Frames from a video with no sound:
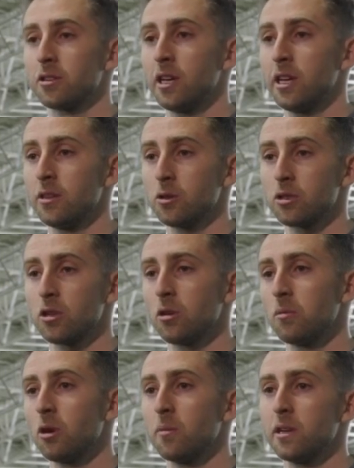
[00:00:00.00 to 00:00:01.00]
in those little
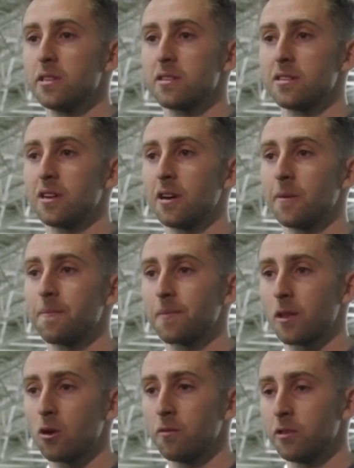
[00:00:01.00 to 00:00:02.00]
moments to
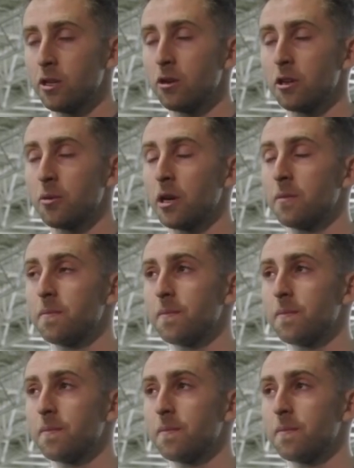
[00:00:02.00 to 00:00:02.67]
hopefully go your way.